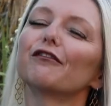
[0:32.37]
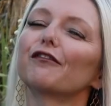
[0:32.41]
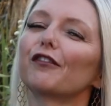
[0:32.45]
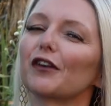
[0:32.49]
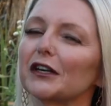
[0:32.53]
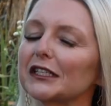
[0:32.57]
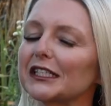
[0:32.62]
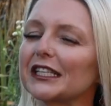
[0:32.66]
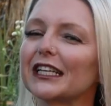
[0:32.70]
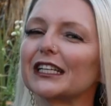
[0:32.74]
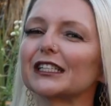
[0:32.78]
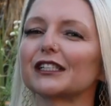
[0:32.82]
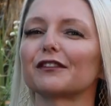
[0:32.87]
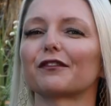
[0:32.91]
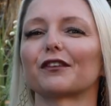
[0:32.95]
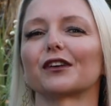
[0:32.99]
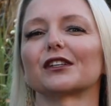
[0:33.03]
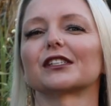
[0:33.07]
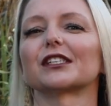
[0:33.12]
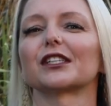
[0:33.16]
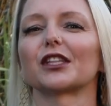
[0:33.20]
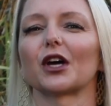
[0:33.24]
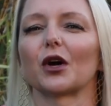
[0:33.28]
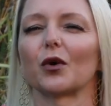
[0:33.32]
First things
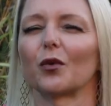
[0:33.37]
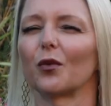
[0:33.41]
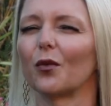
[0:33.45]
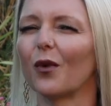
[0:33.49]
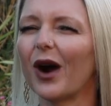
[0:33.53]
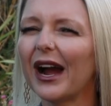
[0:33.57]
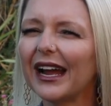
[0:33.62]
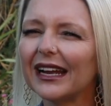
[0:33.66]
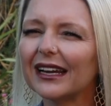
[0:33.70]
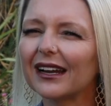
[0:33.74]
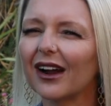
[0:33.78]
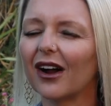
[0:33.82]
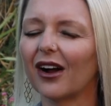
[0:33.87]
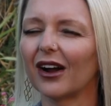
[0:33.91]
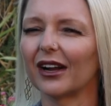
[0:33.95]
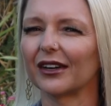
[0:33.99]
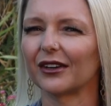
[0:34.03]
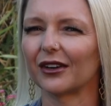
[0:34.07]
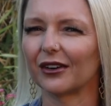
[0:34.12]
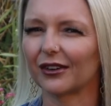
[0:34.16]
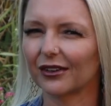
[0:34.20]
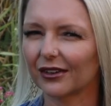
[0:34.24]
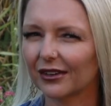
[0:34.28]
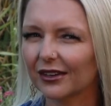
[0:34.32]
first though, what
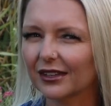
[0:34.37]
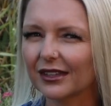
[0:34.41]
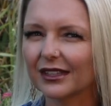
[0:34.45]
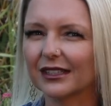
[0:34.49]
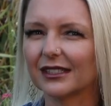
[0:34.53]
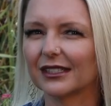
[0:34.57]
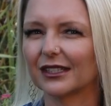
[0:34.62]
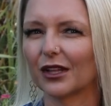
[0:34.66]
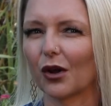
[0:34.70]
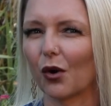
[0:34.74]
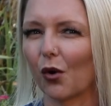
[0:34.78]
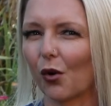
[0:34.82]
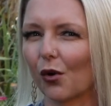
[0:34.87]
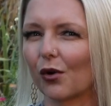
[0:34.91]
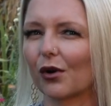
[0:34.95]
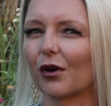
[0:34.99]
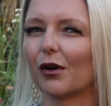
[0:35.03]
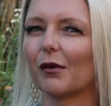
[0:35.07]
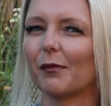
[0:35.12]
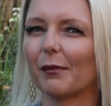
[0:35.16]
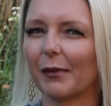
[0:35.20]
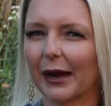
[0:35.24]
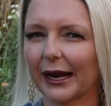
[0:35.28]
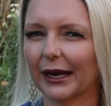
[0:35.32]
on earth is the
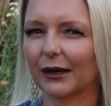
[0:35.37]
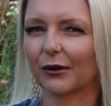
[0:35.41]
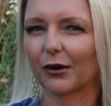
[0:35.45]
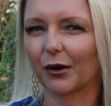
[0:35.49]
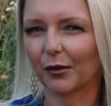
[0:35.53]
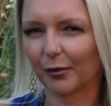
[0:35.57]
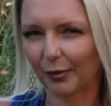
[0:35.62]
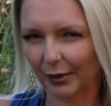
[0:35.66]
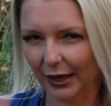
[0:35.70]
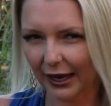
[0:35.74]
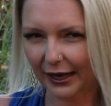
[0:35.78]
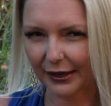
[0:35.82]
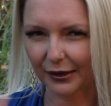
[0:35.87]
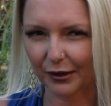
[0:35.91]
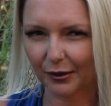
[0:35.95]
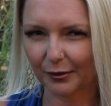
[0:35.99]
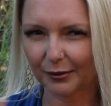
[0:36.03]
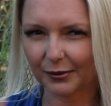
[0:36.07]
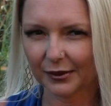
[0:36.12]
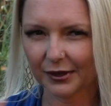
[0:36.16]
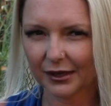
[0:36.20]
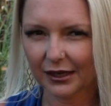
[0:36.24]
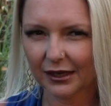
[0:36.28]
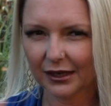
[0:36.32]
oral
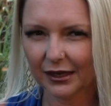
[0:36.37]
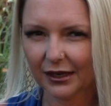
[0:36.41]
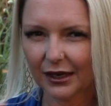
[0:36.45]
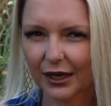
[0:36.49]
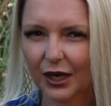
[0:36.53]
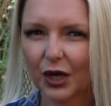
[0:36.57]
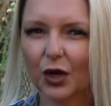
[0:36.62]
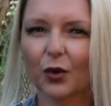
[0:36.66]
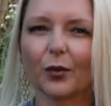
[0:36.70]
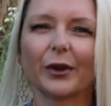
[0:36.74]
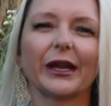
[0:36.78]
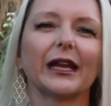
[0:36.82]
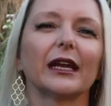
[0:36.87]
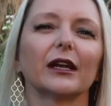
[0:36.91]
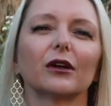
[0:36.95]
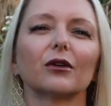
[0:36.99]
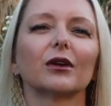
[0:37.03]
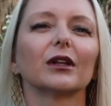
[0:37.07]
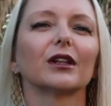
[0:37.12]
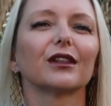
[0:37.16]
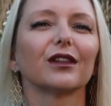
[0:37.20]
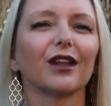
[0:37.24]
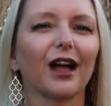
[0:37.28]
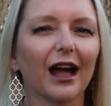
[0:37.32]
microbiome? We hear
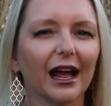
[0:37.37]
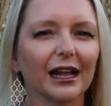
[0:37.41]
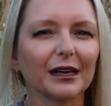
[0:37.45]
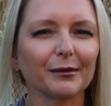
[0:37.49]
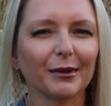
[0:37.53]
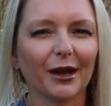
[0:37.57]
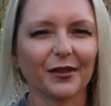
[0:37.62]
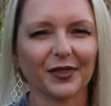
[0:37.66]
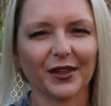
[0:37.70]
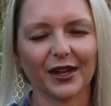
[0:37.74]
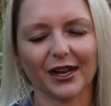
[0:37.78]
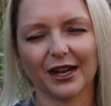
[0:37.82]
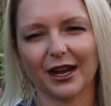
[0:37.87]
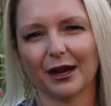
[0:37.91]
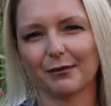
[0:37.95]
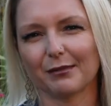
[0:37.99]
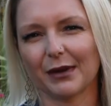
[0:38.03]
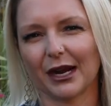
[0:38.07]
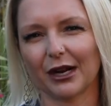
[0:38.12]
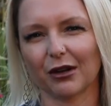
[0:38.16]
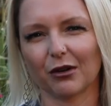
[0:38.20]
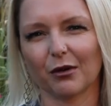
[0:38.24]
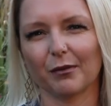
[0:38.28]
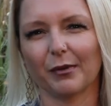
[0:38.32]
a lot about the gut
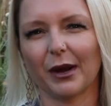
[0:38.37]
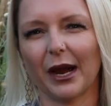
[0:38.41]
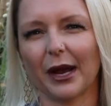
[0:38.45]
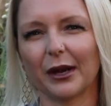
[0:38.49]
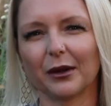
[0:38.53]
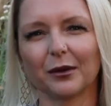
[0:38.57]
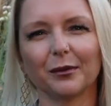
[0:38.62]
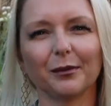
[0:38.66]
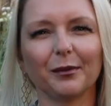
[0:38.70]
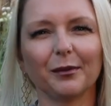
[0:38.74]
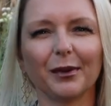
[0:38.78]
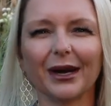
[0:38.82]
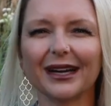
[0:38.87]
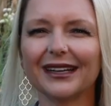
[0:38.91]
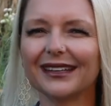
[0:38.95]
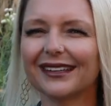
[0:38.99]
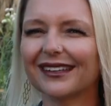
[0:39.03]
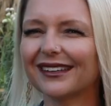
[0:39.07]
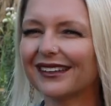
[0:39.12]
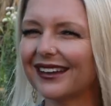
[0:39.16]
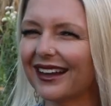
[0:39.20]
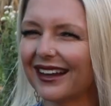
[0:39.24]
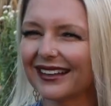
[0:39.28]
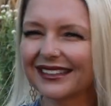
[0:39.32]
microbiome, but
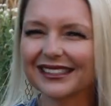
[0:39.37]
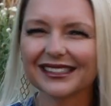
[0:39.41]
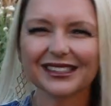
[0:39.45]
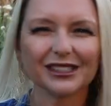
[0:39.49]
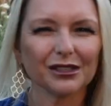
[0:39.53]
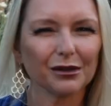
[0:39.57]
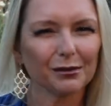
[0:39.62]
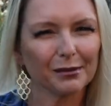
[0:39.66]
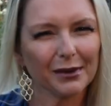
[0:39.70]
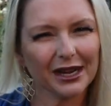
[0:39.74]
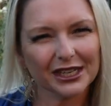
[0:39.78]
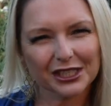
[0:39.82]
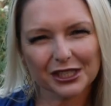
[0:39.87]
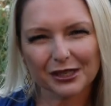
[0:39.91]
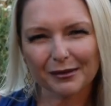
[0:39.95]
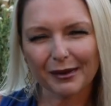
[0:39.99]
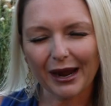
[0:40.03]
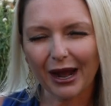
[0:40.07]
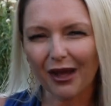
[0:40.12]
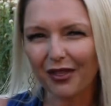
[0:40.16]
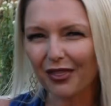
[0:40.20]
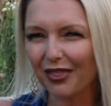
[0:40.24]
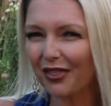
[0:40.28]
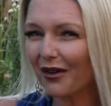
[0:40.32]
not so much
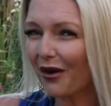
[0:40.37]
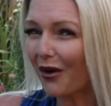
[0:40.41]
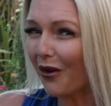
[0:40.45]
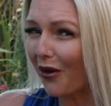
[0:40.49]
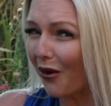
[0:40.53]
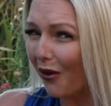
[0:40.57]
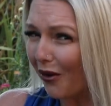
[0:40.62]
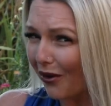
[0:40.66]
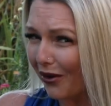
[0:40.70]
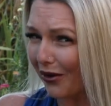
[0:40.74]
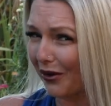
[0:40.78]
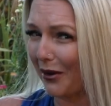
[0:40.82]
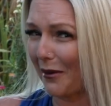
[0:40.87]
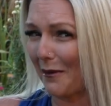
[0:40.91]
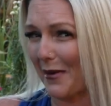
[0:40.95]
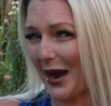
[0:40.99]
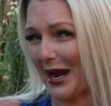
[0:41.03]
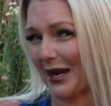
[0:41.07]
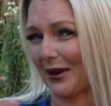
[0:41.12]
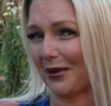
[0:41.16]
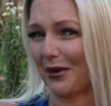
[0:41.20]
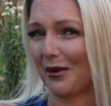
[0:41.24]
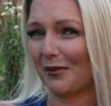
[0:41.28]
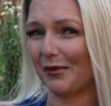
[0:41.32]
about the oral
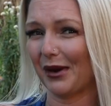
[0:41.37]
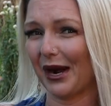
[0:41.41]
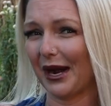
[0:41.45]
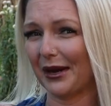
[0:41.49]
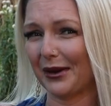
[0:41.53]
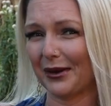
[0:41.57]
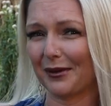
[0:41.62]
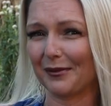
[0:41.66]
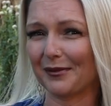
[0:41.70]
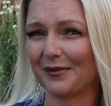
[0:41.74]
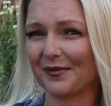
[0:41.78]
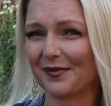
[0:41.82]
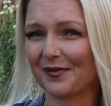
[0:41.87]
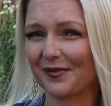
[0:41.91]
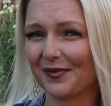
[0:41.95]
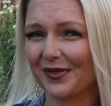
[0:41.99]
microbiome.